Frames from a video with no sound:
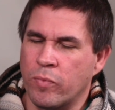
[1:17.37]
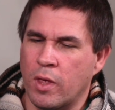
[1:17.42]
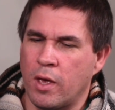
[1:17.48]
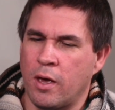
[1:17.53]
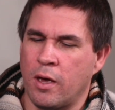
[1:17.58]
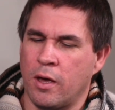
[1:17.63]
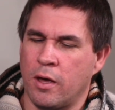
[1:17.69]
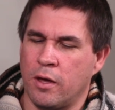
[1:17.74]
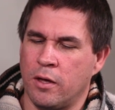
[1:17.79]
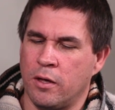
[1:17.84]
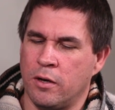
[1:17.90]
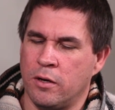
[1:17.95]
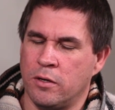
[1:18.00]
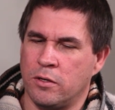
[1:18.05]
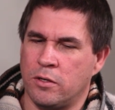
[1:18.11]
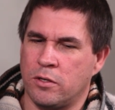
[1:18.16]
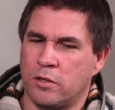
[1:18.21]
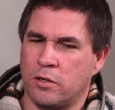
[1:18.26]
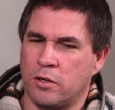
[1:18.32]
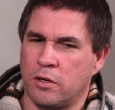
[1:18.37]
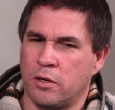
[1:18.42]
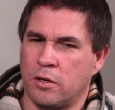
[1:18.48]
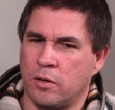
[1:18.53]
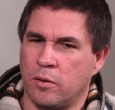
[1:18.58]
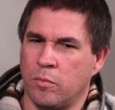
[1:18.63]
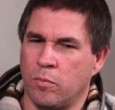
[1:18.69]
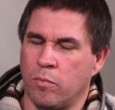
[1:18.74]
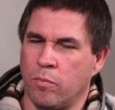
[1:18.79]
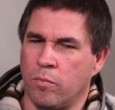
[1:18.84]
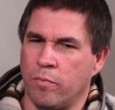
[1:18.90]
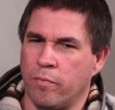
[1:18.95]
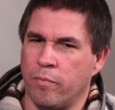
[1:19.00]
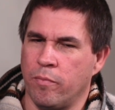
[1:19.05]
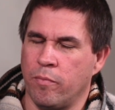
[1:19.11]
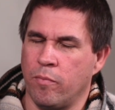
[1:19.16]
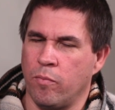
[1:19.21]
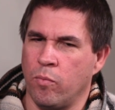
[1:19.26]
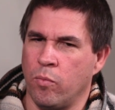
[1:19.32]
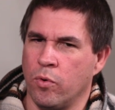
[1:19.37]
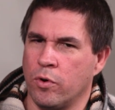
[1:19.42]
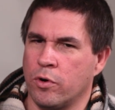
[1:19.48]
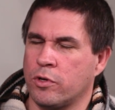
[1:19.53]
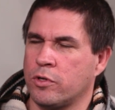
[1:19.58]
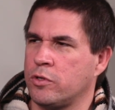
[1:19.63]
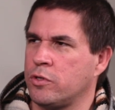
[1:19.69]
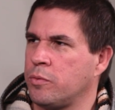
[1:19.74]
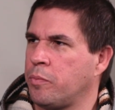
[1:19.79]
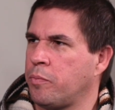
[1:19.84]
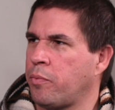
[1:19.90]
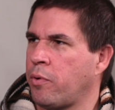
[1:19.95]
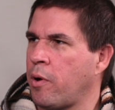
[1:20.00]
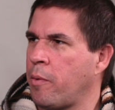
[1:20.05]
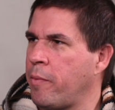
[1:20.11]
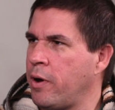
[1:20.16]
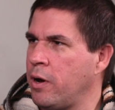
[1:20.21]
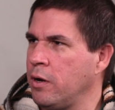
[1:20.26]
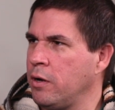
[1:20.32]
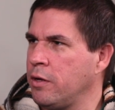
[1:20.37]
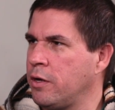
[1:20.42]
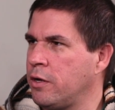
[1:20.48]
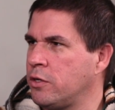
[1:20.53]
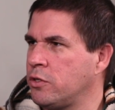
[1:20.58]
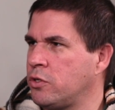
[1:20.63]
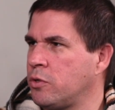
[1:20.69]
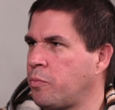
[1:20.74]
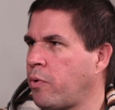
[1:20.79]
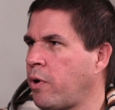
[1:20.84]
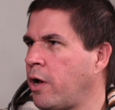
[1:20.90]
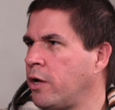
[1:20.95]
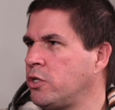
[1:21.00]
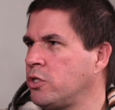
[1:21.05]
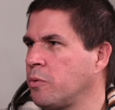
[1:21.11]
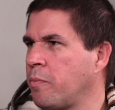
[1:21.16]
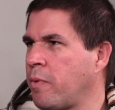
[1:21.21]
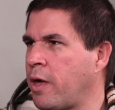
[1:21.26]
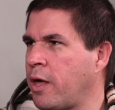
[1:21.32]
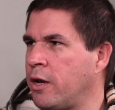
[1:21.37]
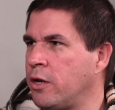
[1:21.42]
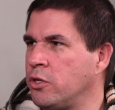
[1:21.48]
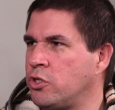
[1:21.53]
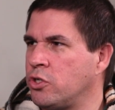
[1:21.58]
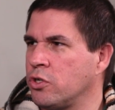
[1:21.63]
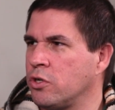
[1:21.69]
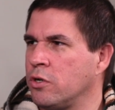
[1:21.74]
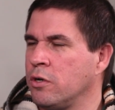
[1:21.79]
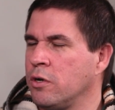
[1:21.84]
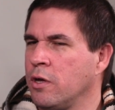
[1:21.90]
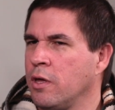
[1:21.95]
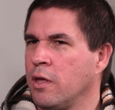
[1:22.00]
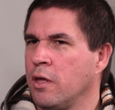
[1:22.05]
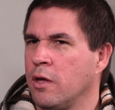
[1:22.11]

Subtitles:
And worked primarily as a project manager.